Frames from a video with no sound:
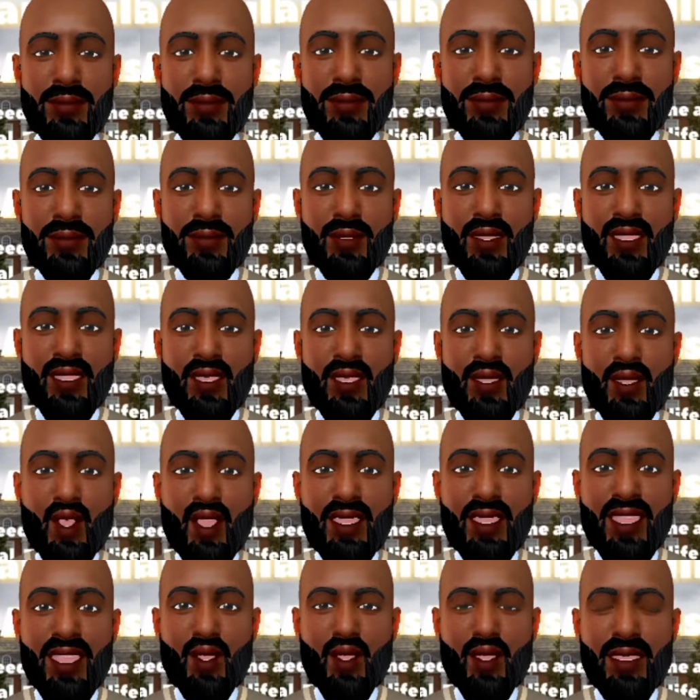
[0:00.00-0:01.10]
and the one
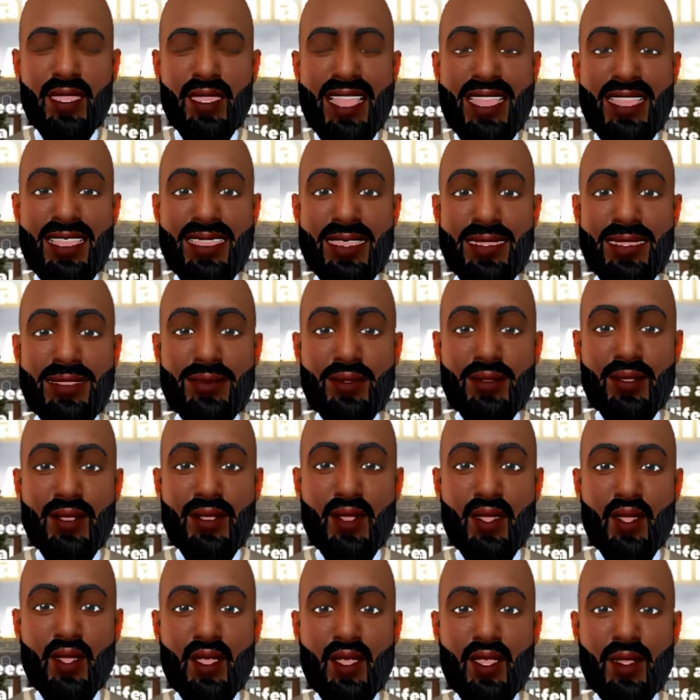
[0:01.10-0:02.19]
that remains is
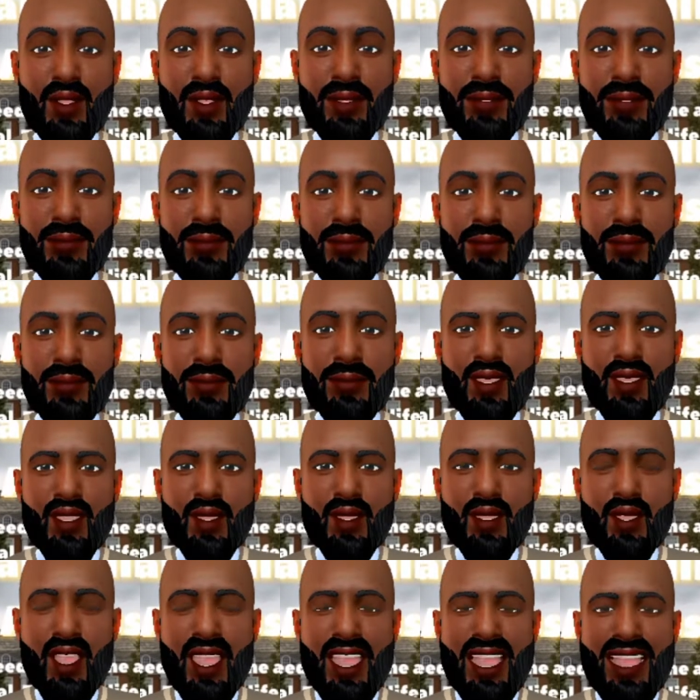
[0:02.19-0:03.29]
called the
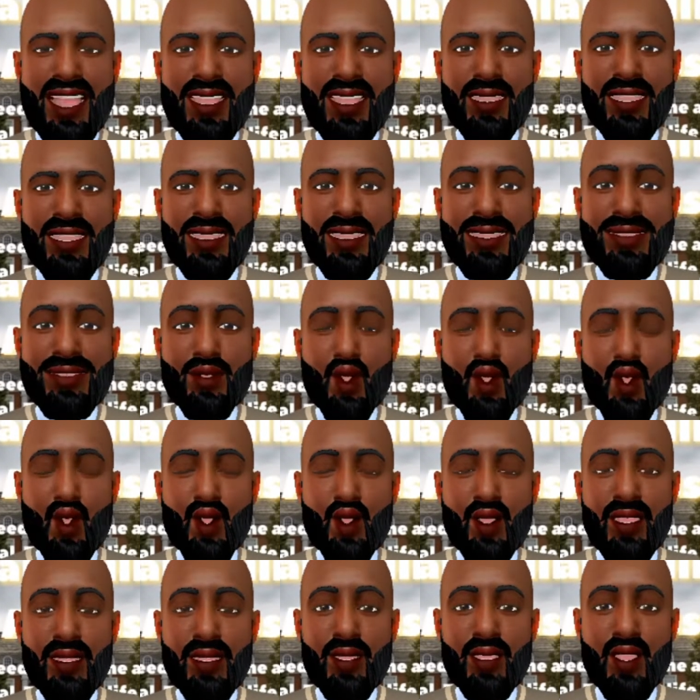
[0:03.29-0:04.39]
surviving or
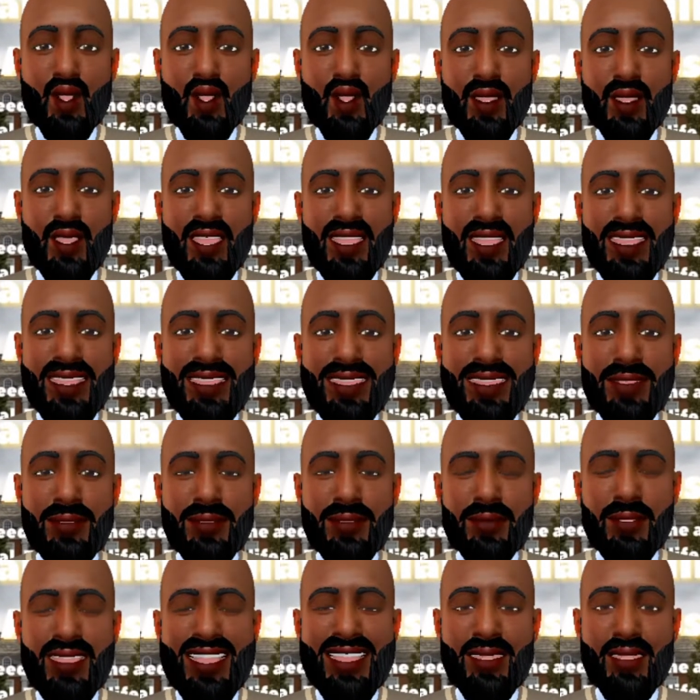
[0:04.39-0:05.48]
resulting
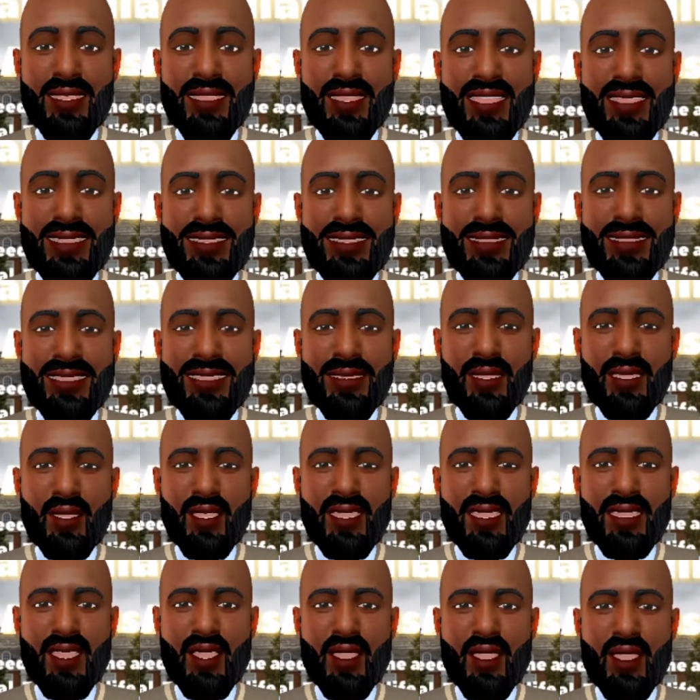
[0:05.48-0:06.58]
entity. These are
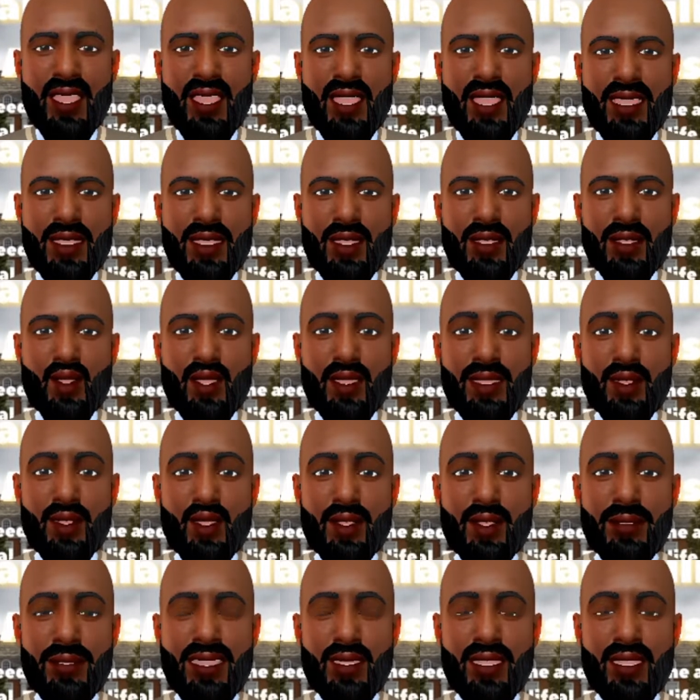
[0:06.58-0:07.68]
legal terms.
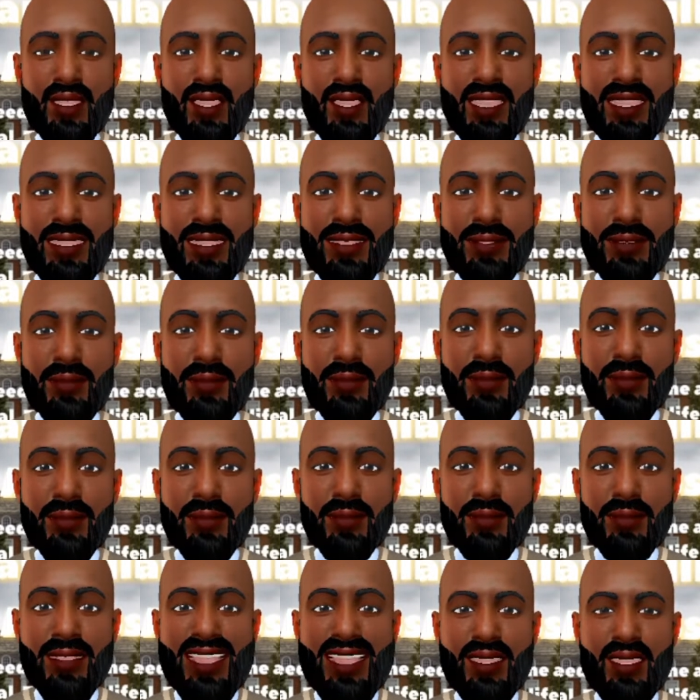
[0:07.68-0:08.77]
Constituent
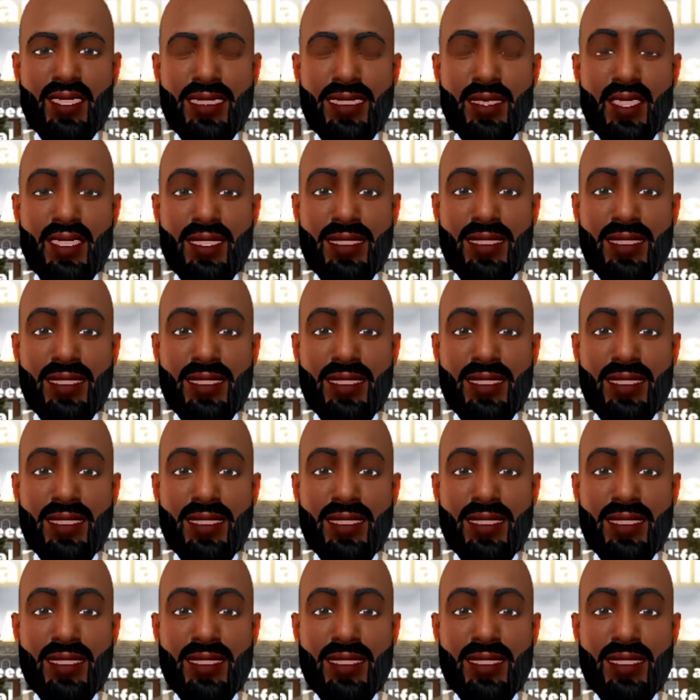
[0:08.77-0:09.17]
entity